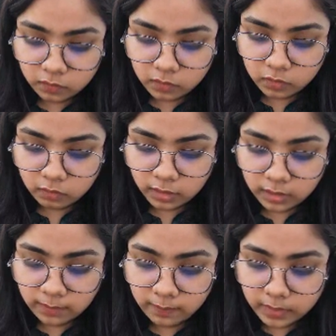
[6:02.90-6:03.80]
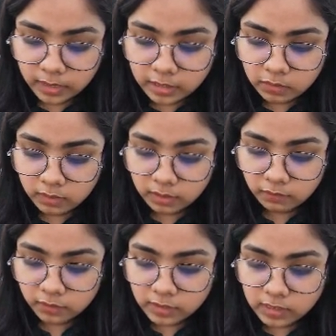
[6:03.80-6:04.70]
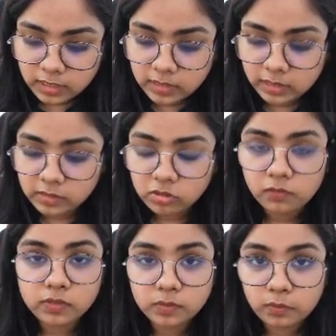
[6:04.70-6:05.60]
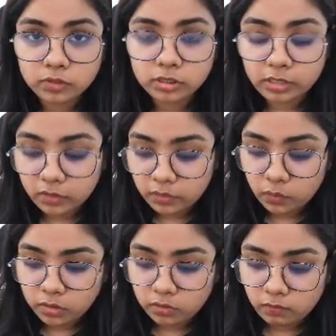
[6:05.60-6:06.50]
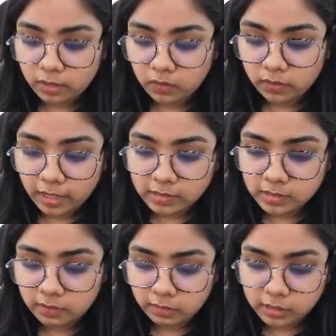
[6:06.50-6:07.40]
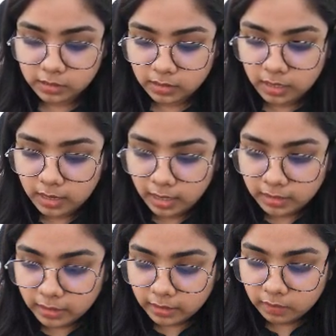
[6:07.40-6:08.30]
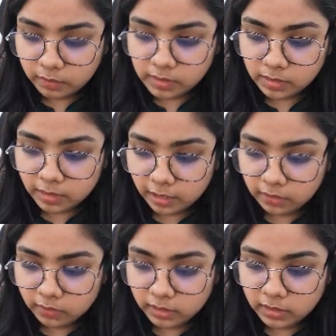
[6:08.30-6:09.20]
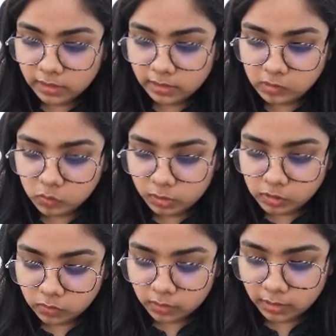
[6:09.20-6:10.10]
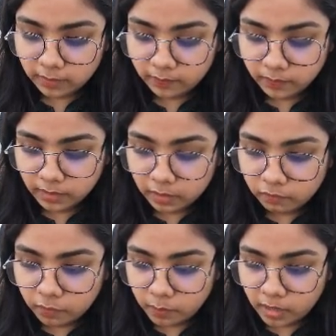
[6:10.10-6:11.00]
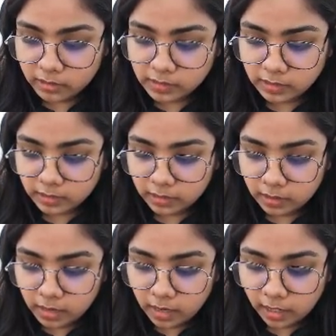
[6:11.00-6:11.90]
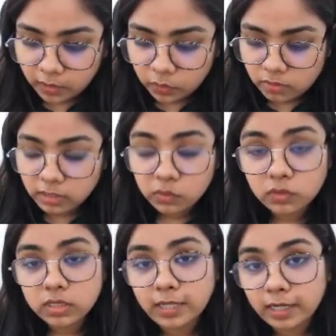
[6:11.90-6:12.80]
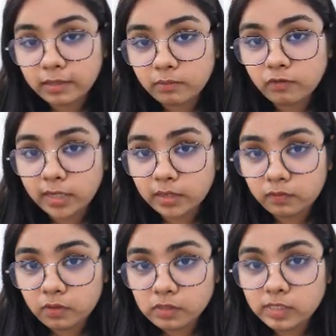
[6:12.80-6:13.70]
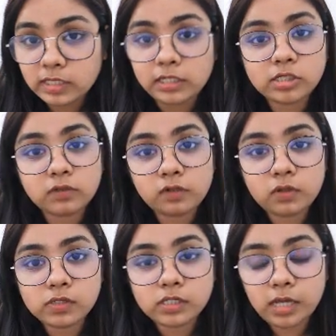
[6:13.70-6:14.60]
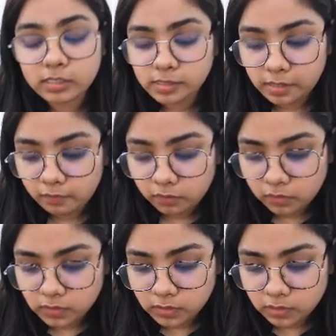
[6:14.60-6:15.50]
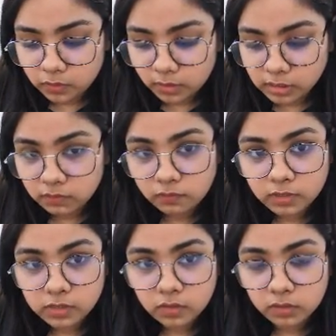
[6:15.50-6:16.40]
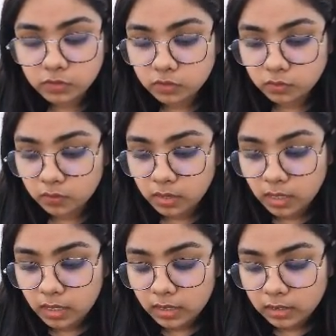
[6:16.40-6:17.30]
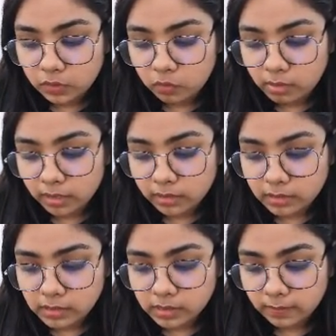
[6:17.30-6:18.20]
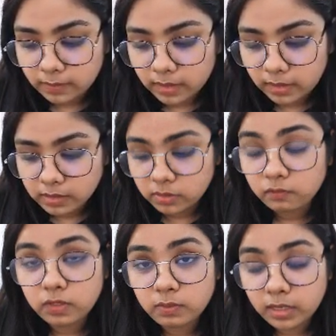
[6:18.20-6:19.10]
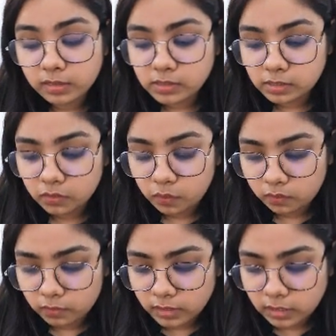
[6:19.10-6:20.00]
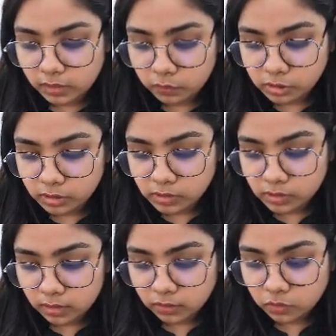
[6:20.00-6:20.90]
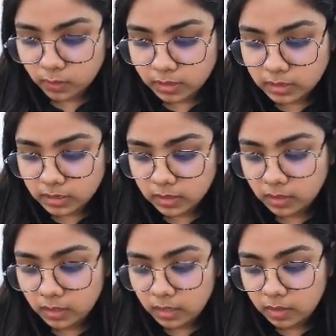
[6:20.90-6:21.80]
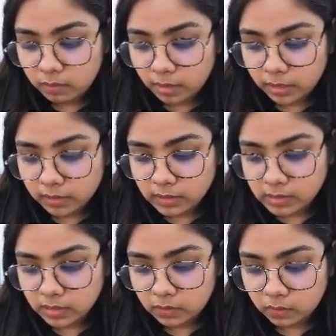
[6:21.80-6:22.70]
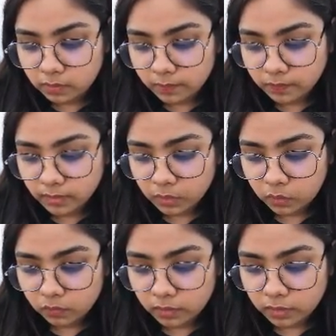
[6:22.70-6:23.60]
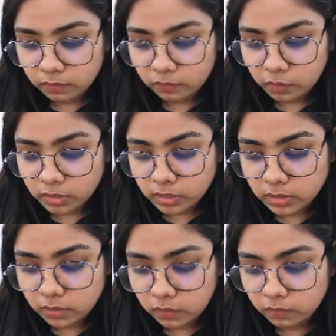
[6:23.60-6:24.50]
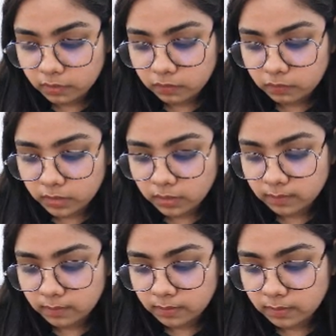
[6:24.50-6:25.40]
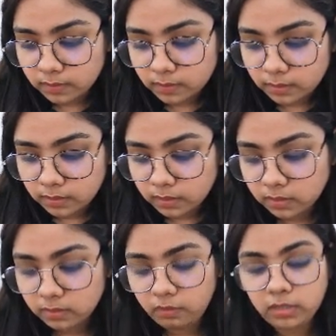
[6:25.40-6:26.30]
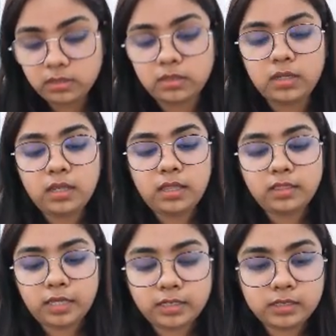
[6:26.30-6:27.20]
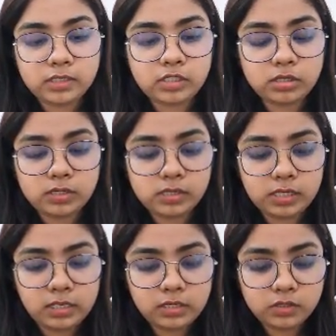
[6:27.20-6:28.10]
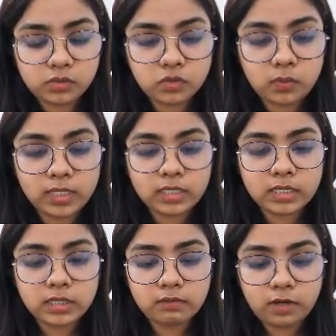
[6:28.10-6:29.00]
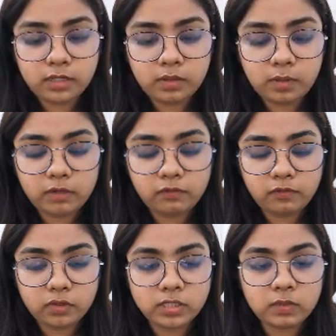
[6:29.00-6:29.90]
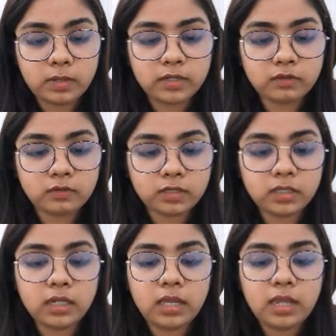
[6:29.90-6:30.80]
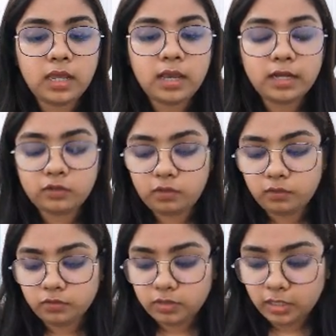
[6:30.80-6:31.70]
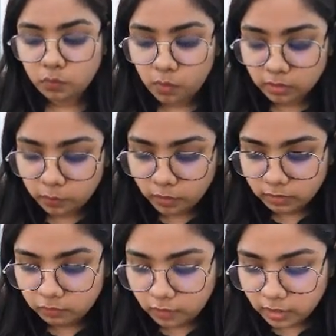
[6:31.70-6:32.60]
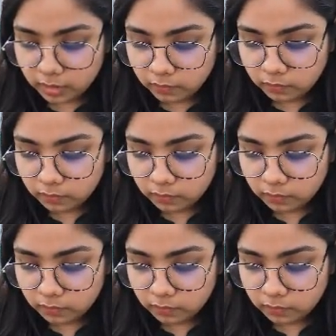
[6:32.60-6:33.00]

of the train during the first t seconds of its motion. Now they wanted to find out the acceleration. That can be easily calculated in this page only. For part C, I already know the time, final velocity, initial velocity. I just have to use this equation. V is equals to u minus, sorry, V minus u over t, which is 20 minus 0 over 40 over 3, right? That is just it. So 20 divided by 40 by 3, and you are going to get 1.5